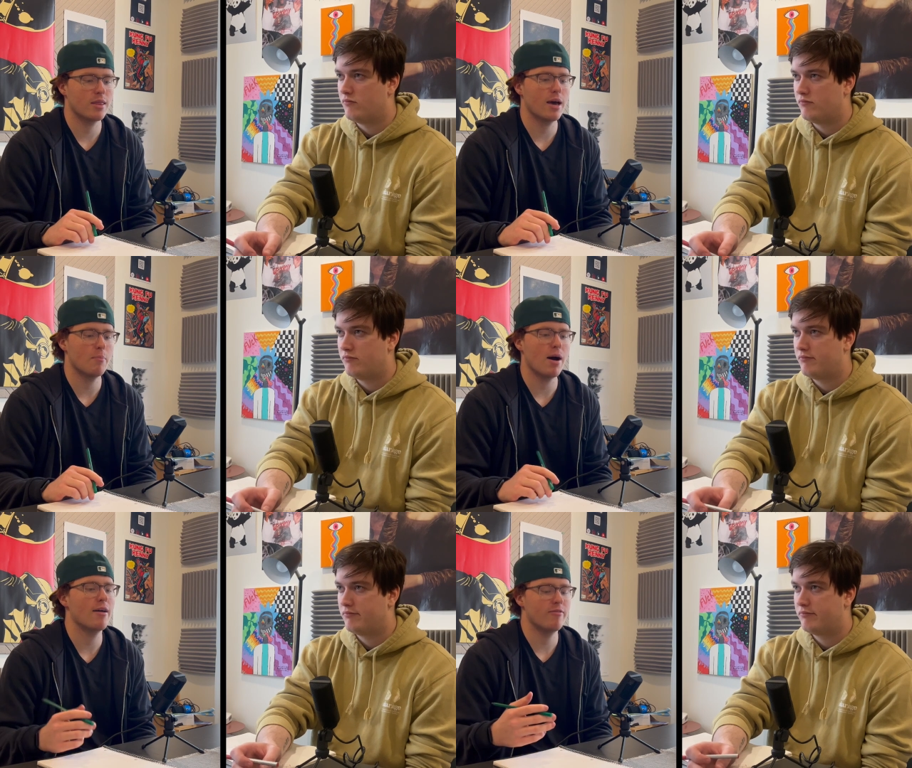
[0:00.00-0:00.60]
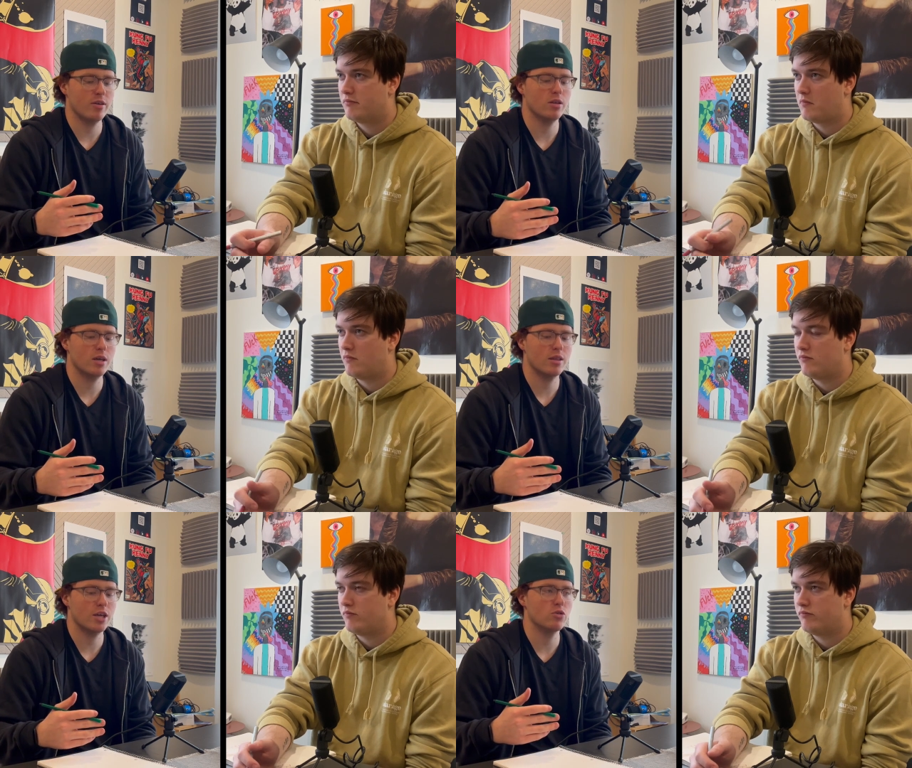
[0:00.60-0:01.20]
Speaker 1: that my
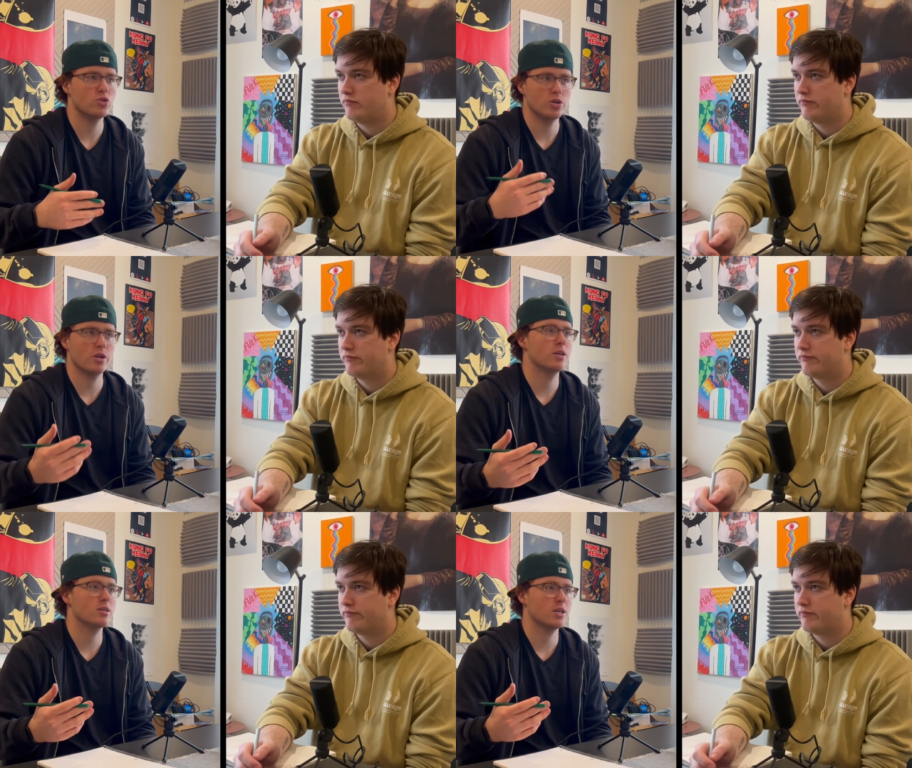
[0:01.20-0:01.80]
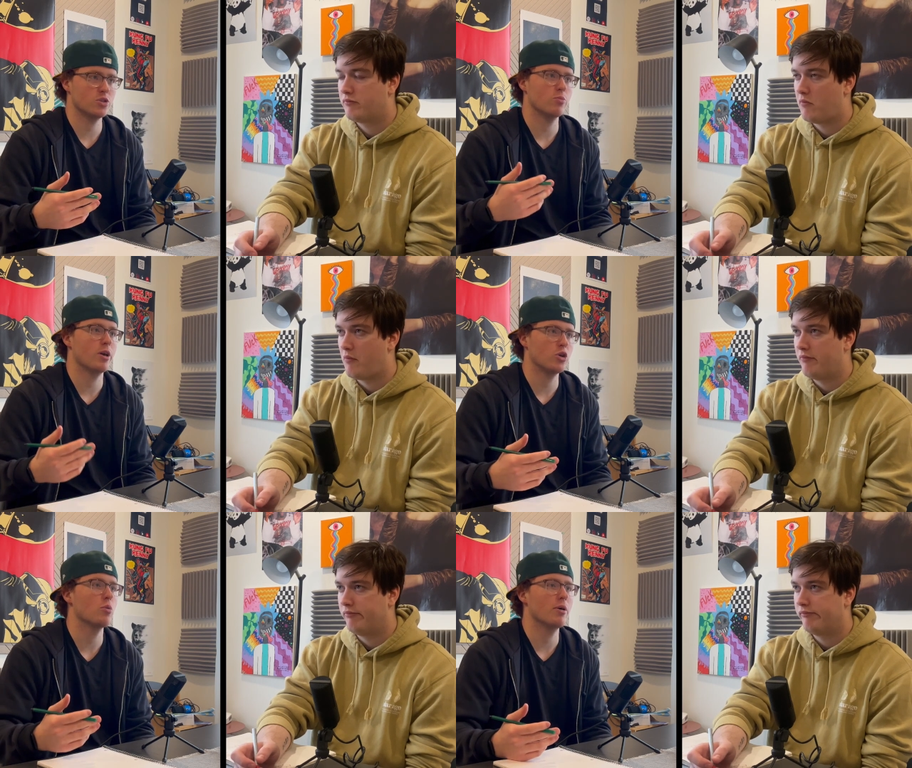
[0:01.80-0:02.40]
feeling that you shouldn't, because it would
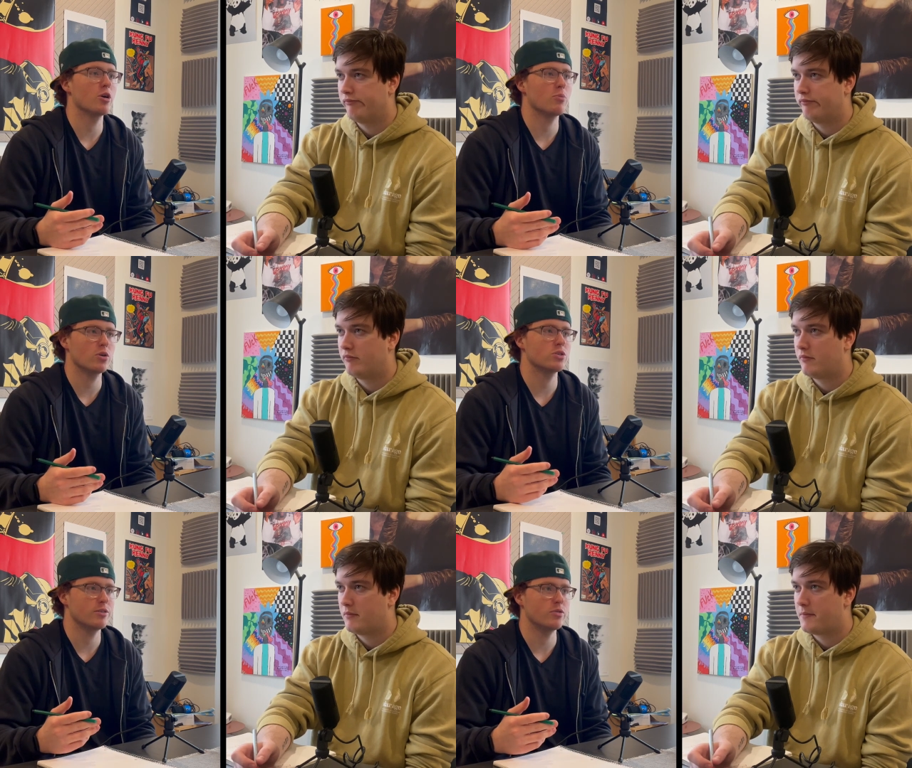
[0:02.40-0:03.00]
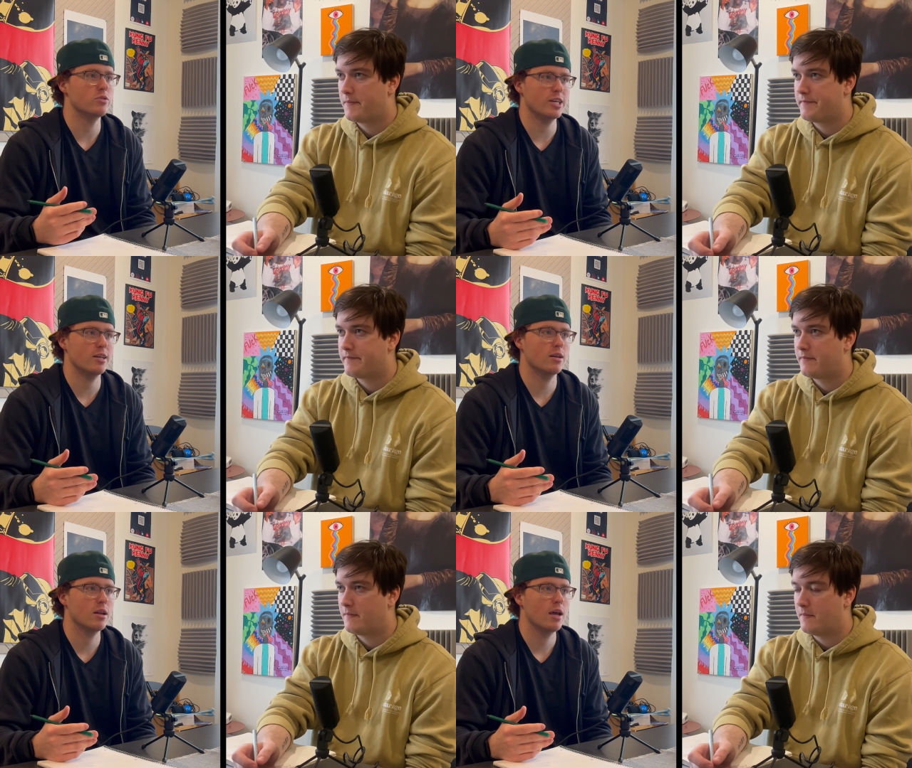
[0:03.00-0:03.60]
make you a better person if you
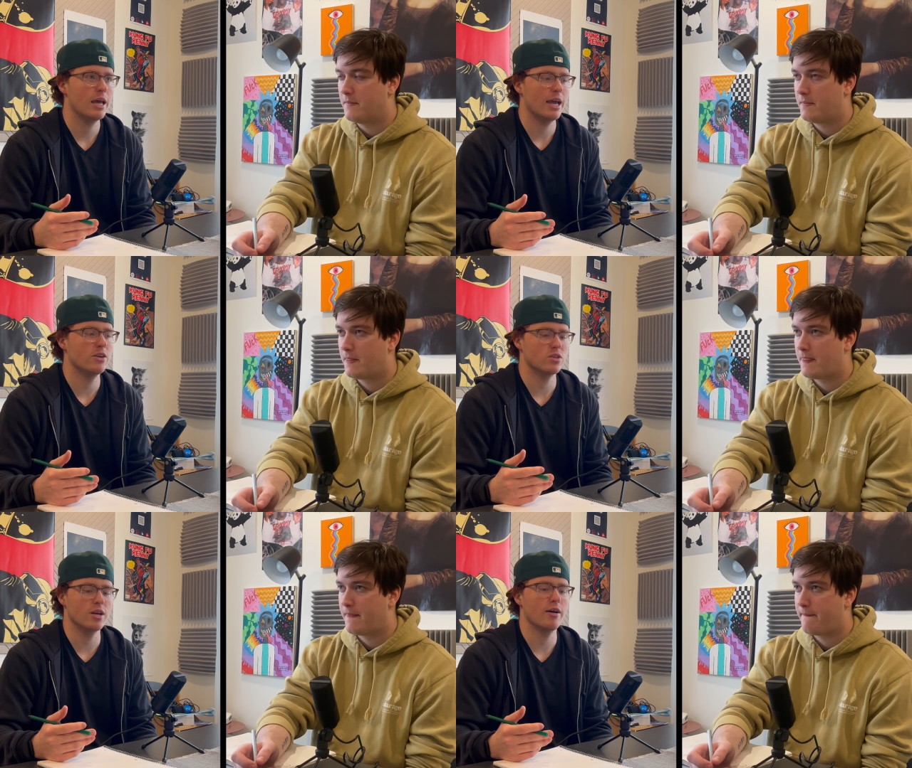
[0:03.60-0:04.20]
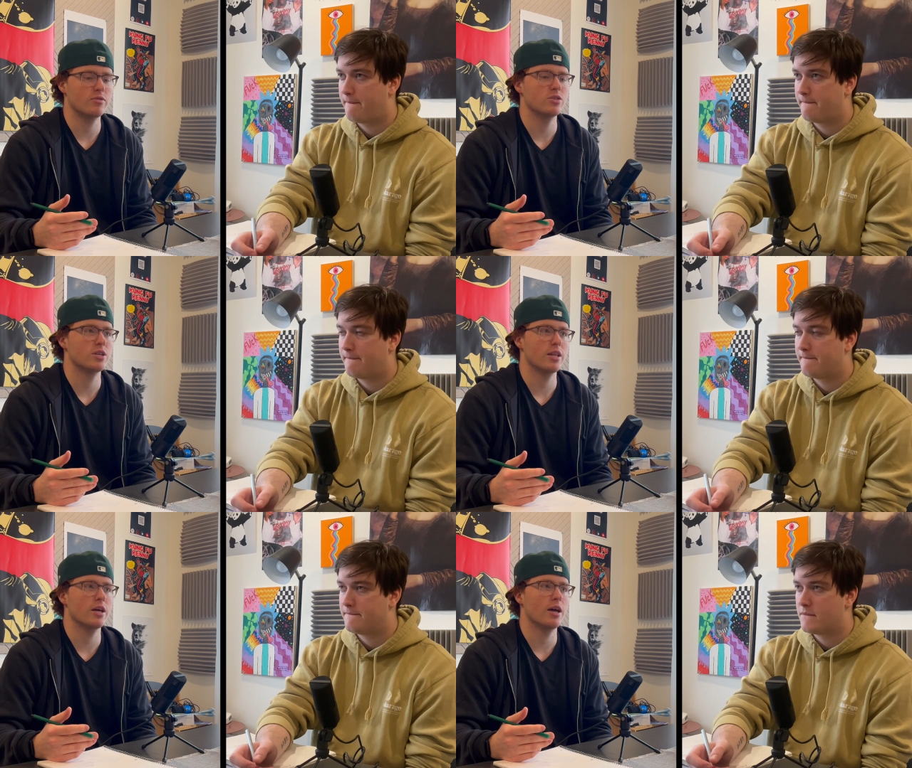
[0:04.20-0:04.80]
didn't, is enough to
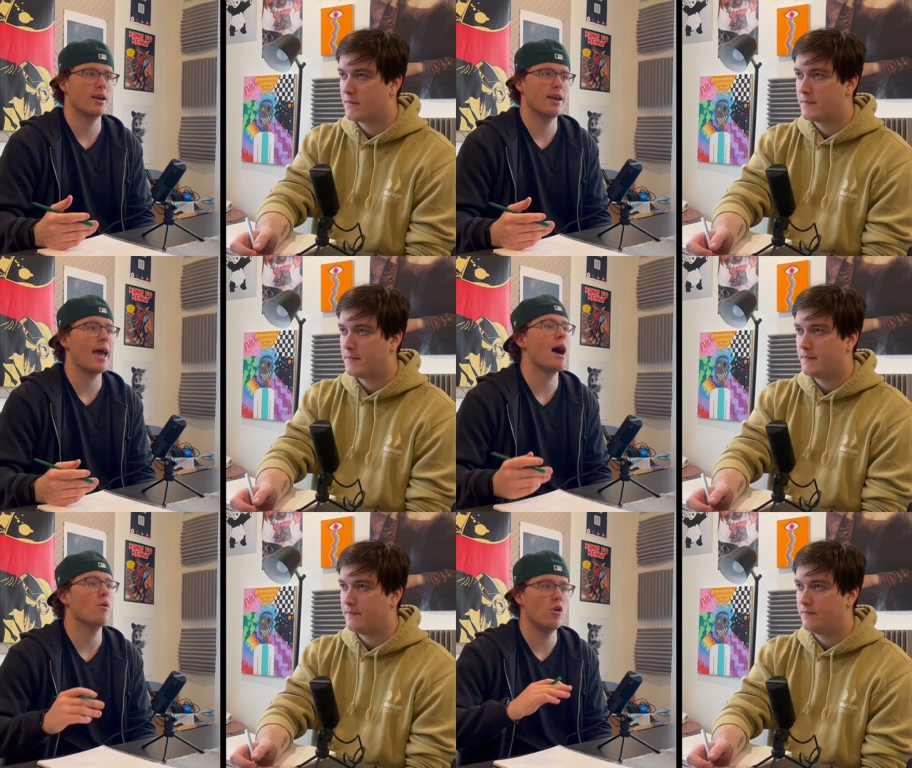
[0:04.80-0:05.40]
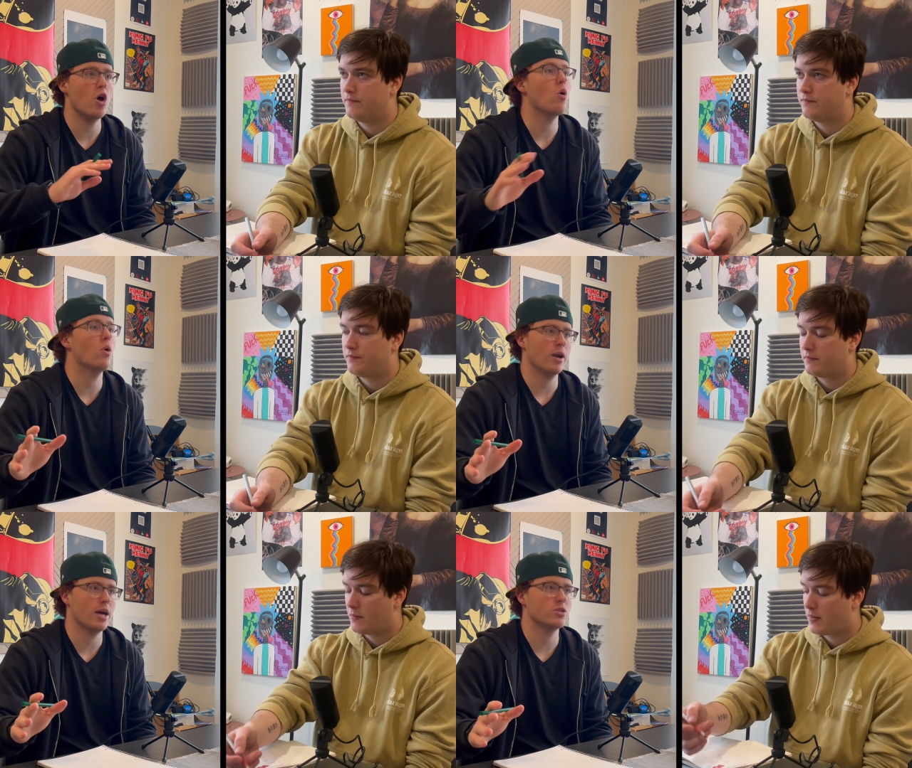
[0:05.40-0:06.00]
say that now no
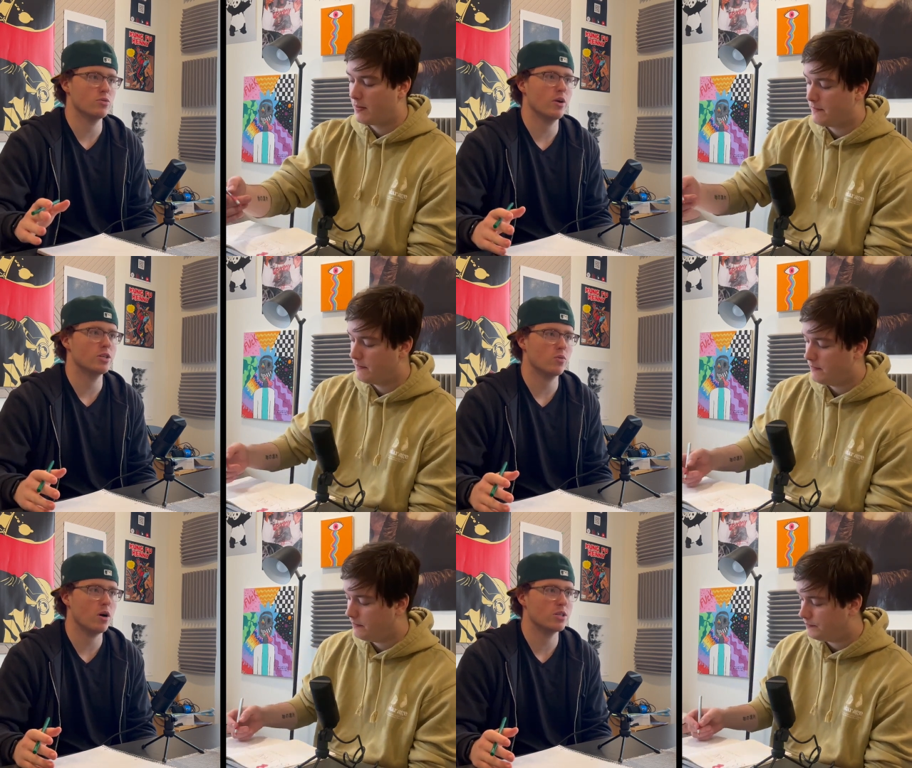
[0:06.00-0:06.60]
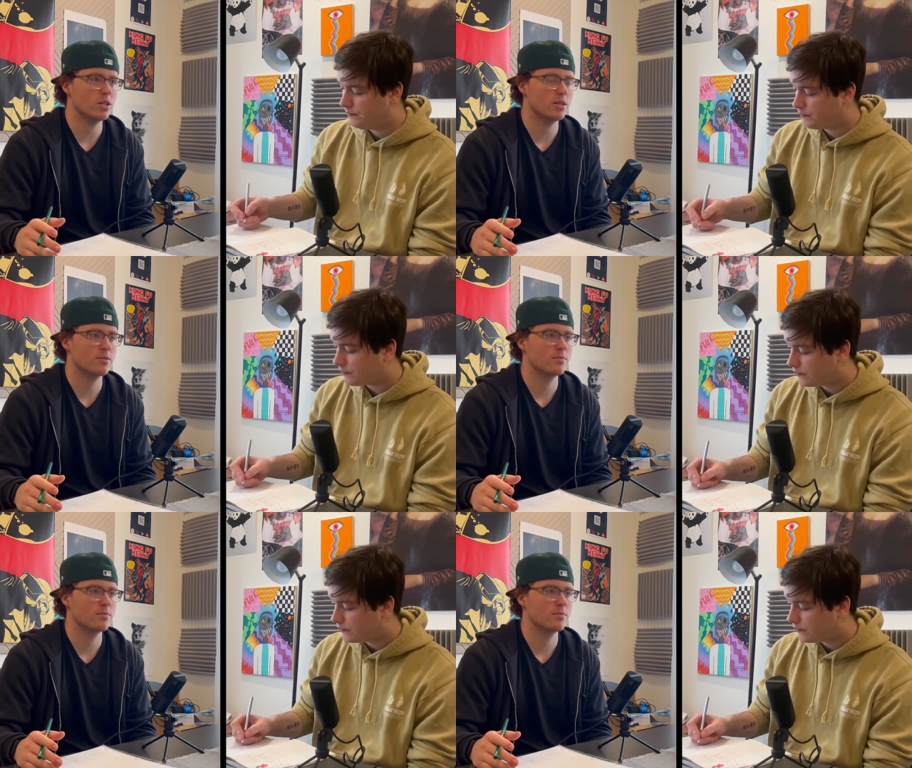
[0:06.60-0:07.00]
one has the right to watch it.